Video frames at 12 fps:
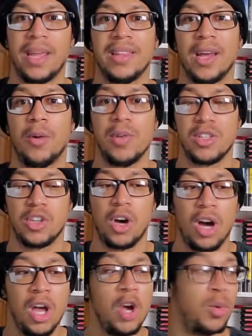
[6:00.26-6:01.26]
that we
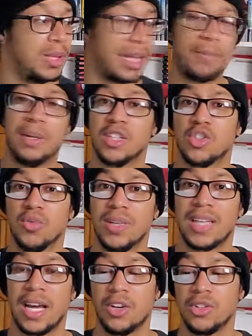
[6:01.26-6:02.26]
saw with like PS3
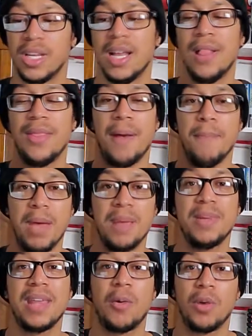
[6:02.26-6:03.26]
titles, that maybe
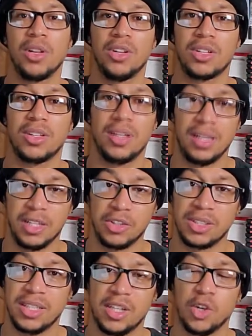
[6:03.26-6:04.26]
that would have looked a little
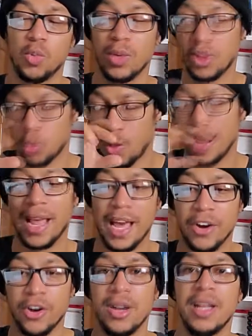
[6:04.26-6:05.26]
sleeker with the white
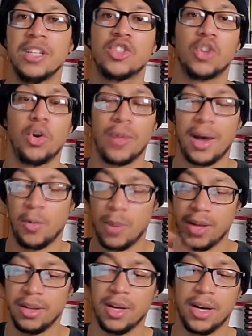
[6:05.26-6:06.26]
header, so that
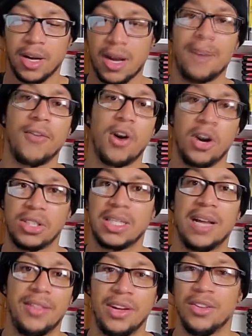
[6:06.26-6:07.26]
when the cover art's
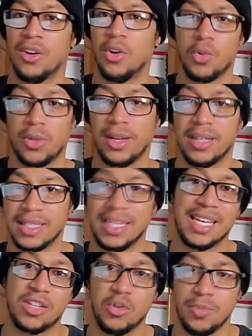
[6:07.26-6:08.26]
on there, the whole thing doesn't
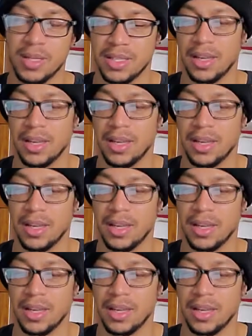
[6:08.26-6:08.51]
get too busy.